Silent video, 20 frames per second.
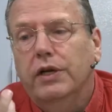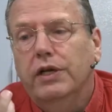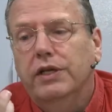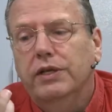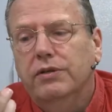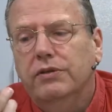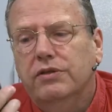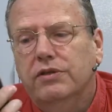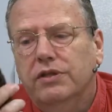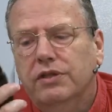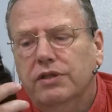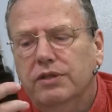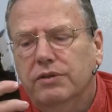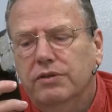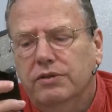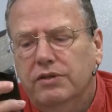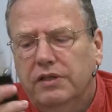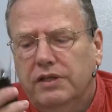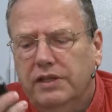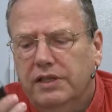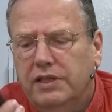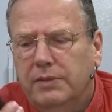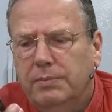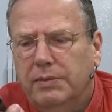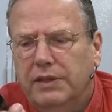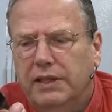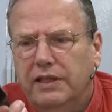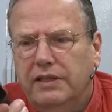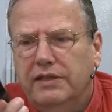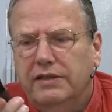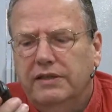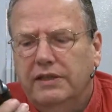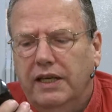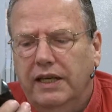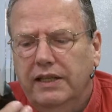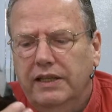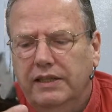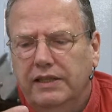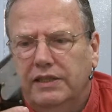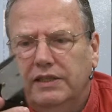I used to use this, but I
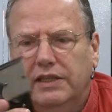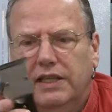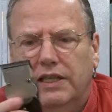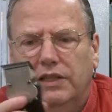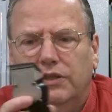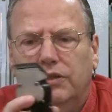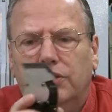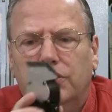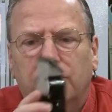decided it's getting